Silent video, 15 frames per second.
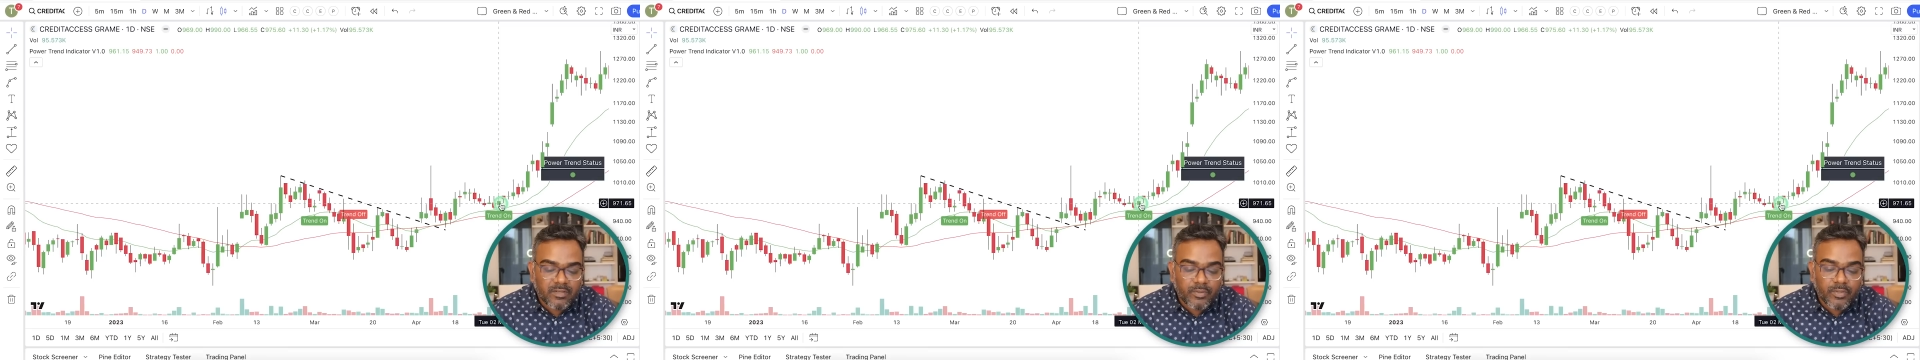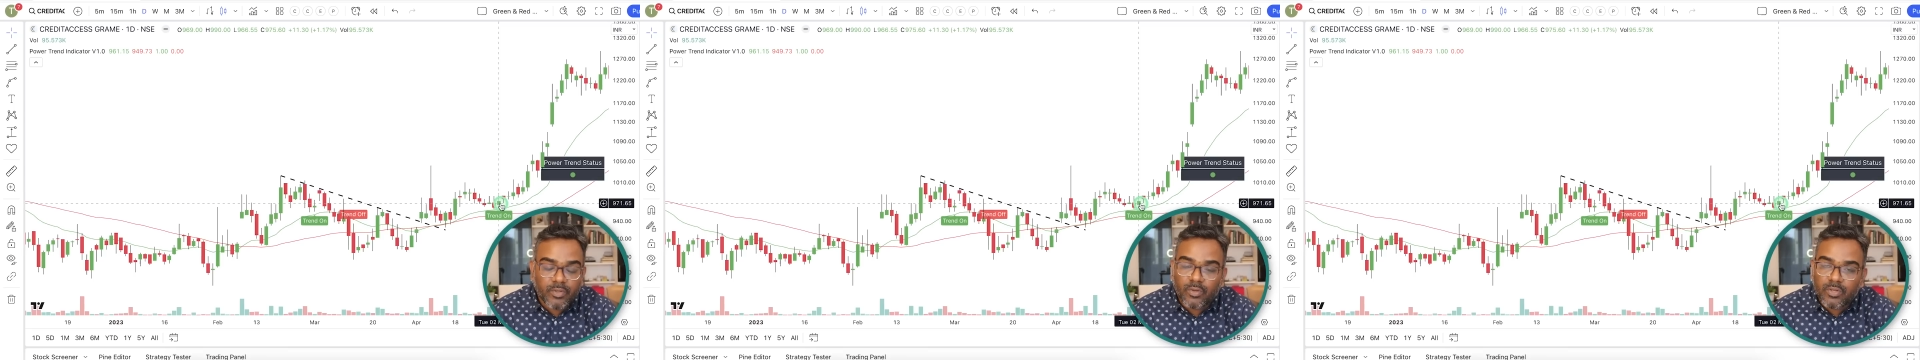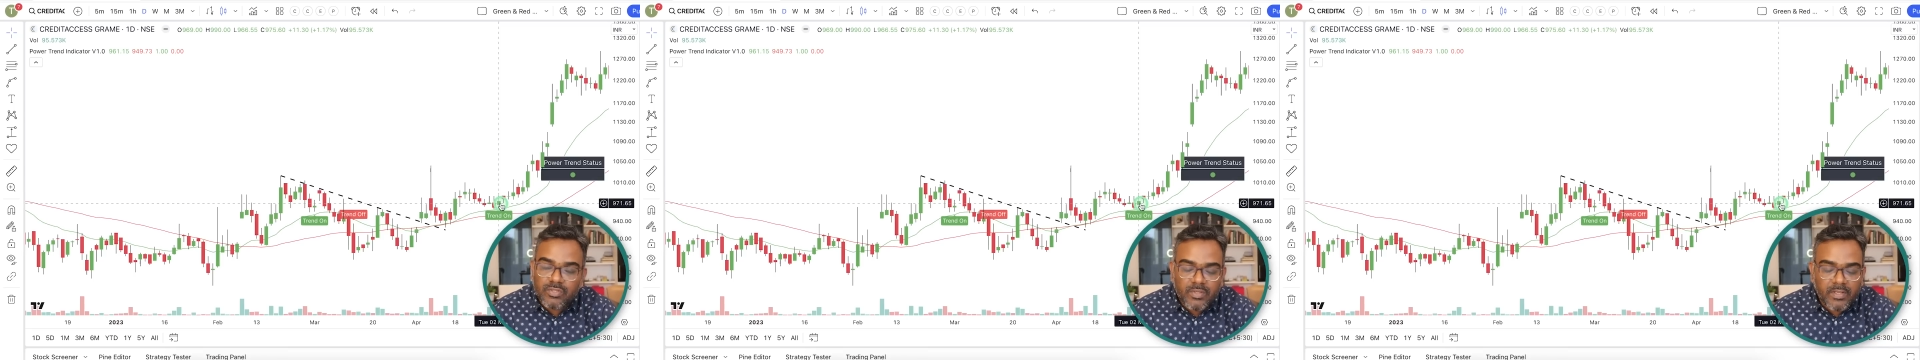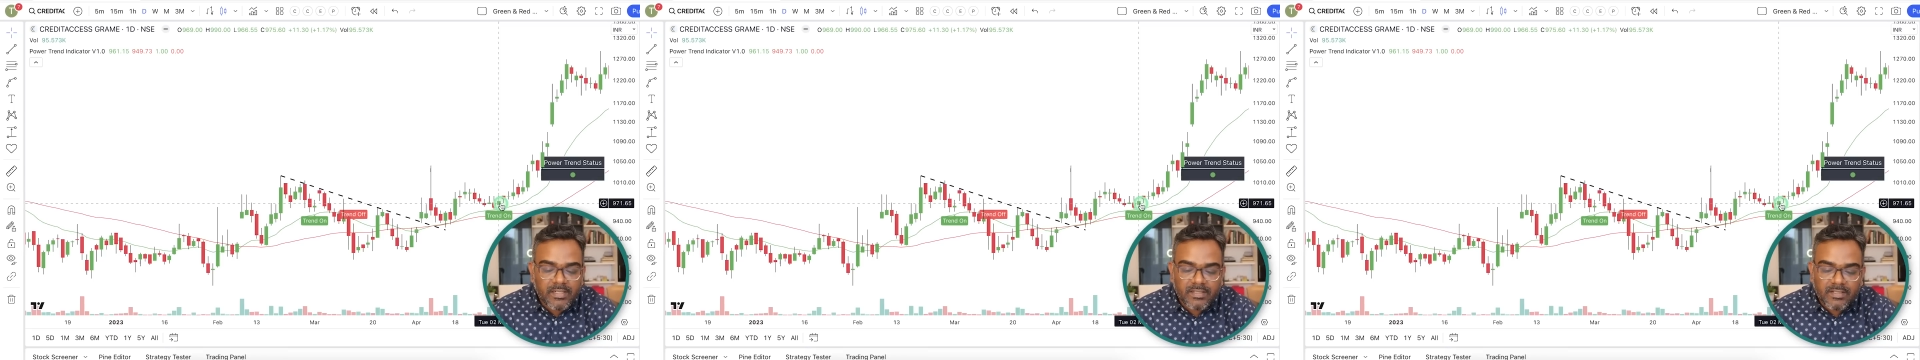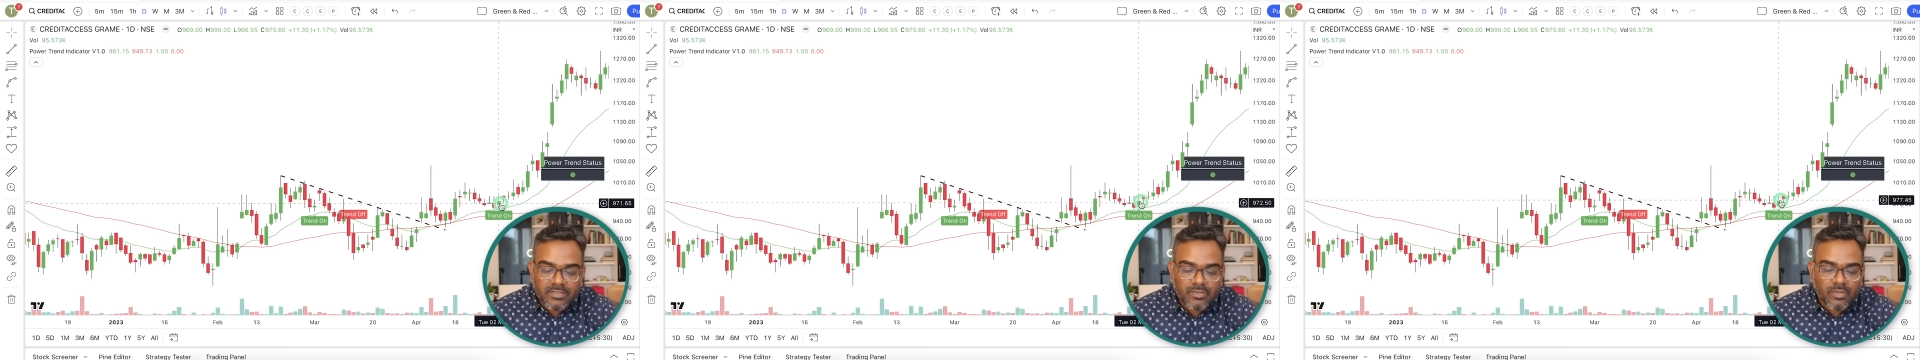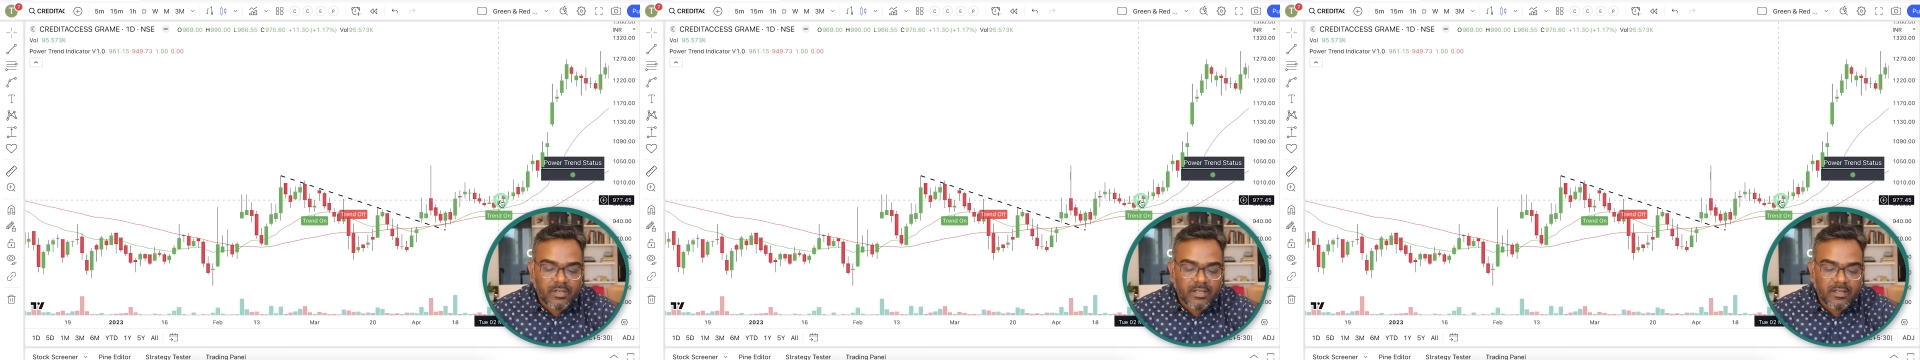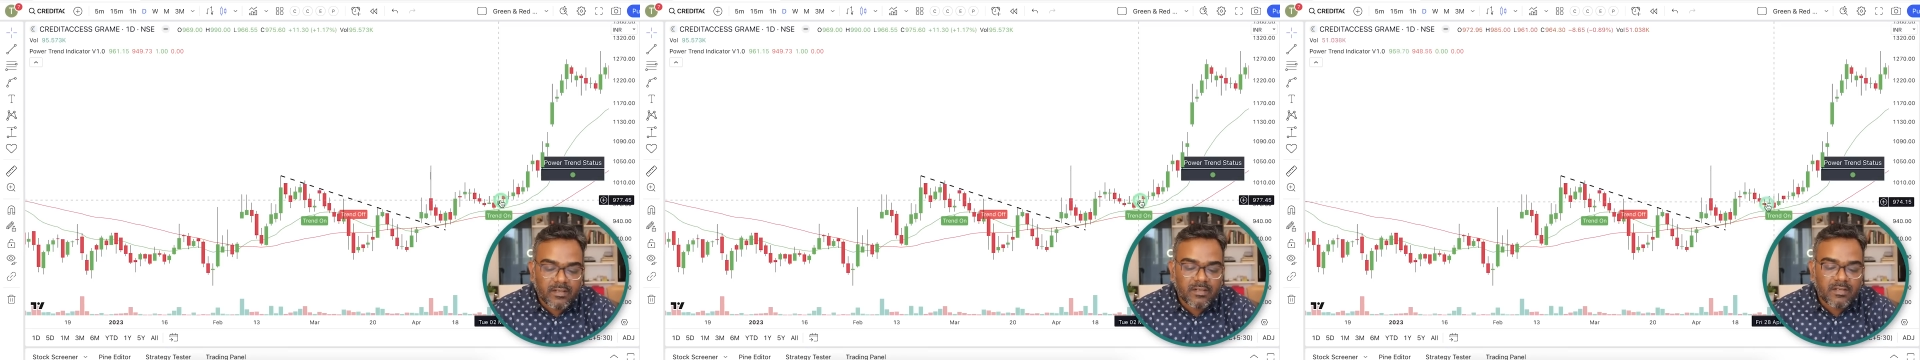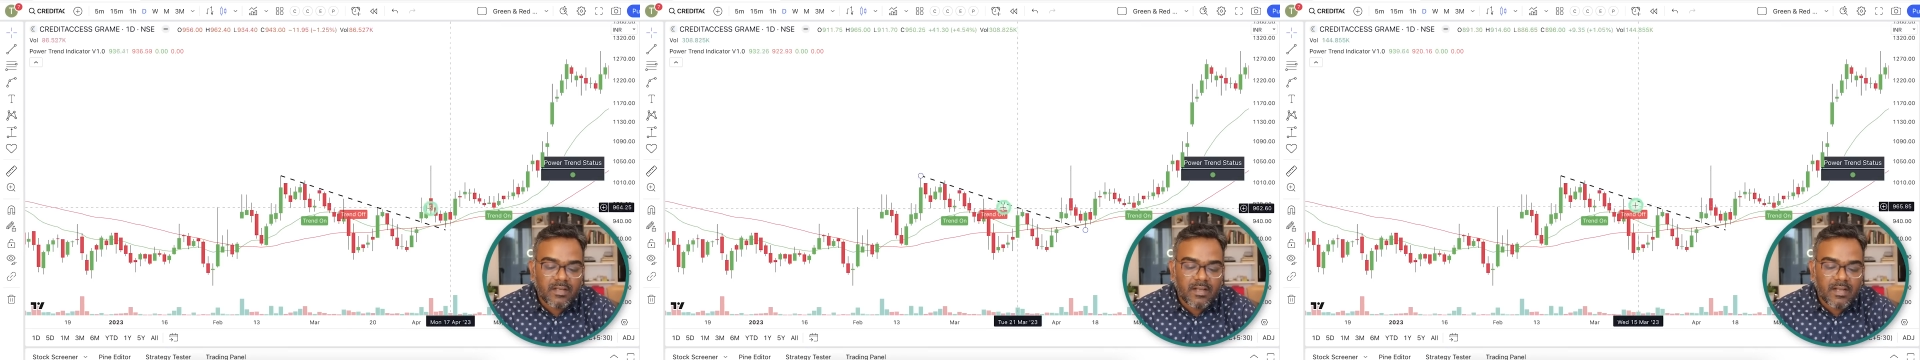Now you could also enter the stock
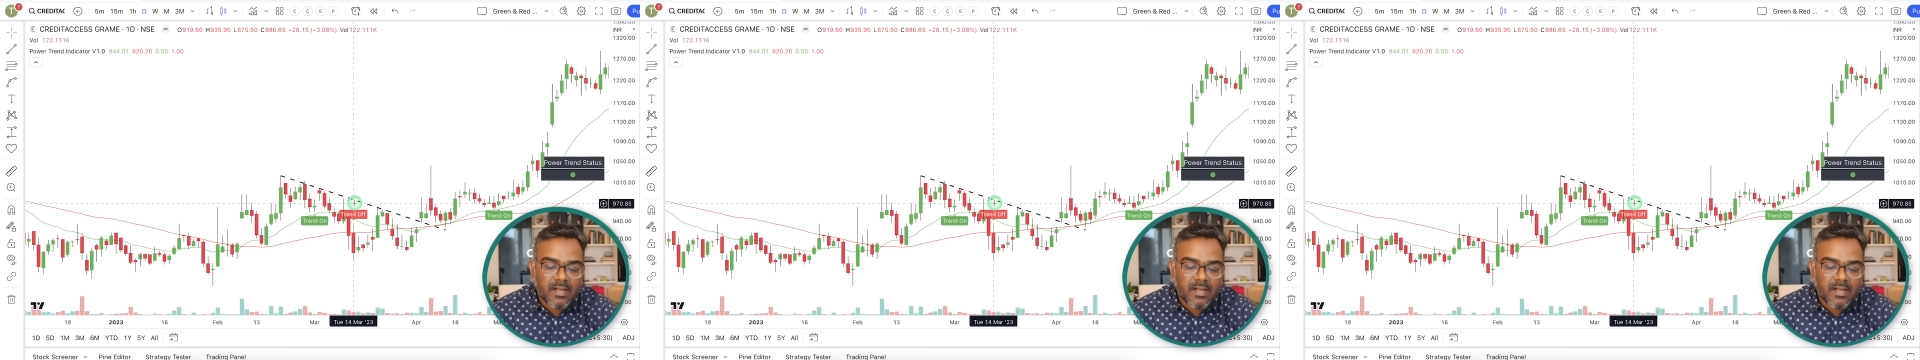here.